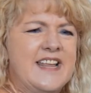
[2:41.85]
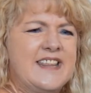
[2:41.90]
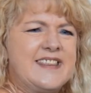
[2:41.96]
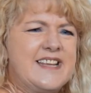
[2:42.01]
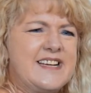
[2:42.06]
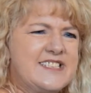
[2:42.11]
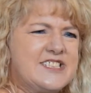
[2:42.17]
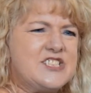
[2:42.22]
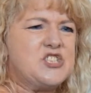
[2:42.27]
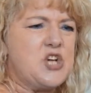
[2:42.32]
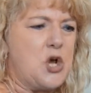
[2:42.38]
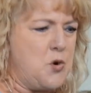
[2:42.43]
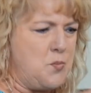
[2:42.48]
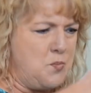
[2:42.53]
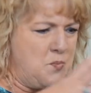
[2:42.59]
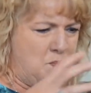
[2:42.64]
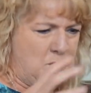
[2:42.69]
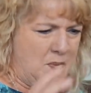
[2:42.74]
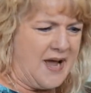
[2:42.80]
There's so
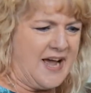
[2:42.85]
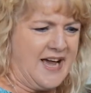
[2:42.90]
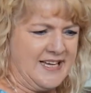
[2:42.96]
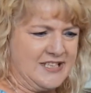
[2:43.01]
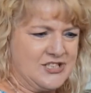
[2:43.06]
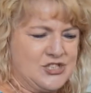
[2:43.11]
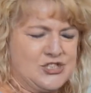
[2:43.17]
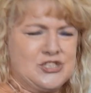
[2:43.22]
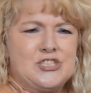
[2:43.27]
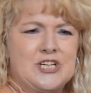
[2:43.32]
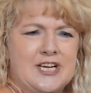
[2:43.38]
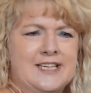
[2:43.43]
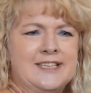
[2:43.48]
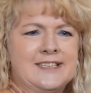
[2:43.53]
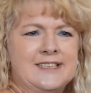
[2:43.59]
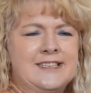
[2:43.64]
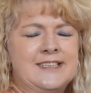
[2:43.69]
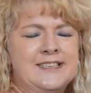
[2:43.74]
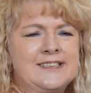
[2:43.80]
much in
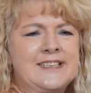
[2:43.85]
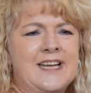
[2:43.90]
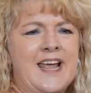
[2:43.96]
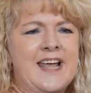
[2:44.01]
it,